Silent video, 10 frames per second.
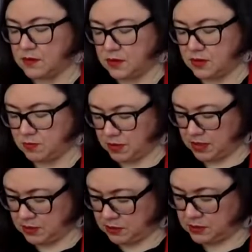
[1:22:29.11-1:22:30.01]
their
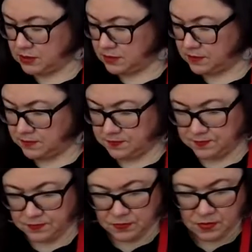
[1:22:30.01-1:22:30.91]
pens.
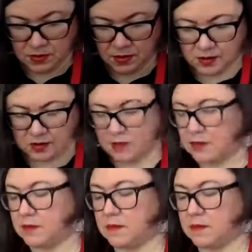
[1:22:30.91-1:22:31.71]
Okay.